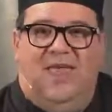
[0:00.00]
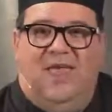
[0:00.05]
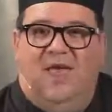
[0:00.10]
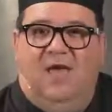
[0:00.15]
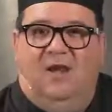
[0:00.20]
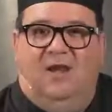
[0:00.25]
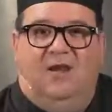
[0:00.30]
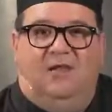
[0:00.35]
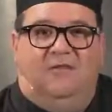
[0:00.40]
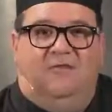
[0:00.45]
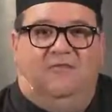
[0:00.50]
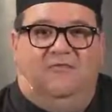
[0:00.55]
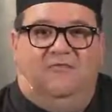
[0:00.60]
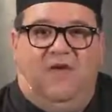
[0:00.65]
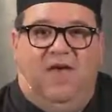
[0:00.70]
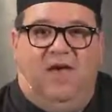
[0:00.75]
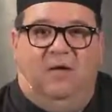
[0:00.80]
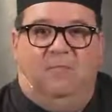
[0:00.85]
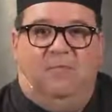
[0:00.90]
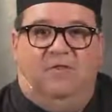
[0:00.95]
any of the
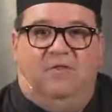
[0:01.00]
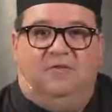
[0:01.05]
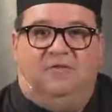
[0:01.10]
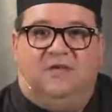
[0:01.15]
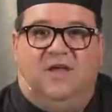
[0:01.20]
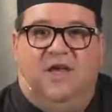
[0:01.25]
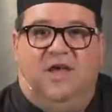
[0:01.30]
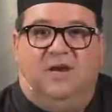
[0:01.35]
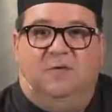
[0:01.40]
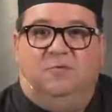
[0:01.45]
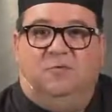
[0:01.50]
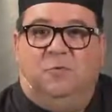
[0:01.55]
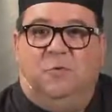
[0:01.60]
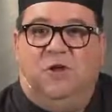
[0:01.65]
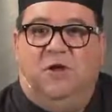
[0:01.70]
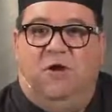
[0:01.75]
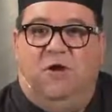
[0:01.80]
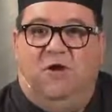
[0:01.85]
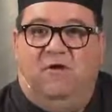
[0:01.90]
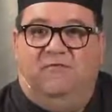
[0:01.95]
fabulous items
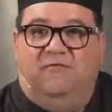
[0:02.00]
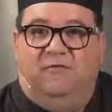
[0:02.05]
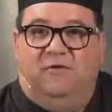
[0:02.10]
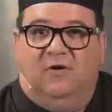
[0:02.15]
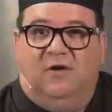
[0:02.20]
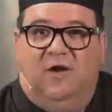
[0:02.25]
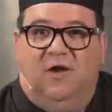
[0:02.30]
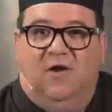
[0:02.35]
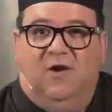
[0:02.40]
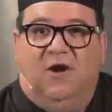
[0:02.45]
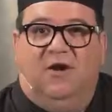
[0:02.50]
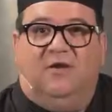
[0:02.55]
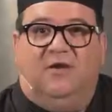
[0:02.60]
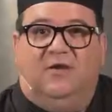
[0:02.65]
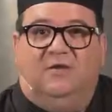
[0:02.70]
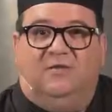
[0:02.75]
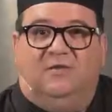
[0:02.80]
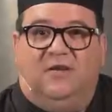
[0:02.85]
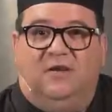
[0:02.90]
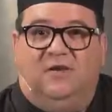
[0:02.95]
we offer on our
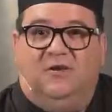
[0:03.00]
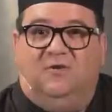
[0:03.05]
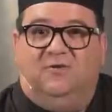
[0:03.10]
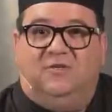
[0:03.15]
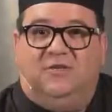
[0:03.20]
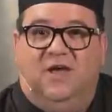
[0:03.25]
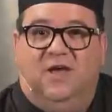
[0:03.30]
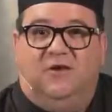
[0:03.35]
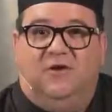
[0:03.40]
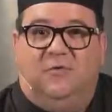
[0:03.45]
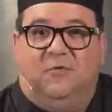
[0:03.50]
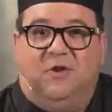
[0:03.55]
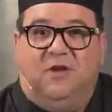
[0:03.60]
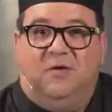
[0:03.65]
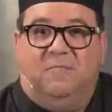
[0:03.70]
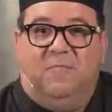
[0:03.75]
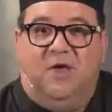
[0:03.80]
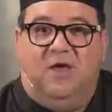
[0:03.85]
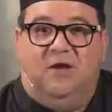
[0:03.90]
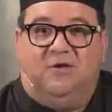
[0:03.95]
Contigo
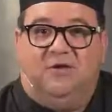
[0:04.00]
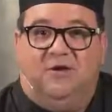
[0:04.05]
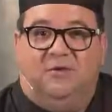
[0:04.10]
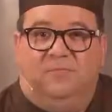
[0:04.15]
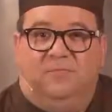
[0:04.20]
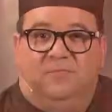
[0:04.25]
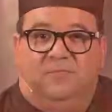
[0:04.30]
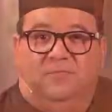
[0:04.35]
Taqueria menu.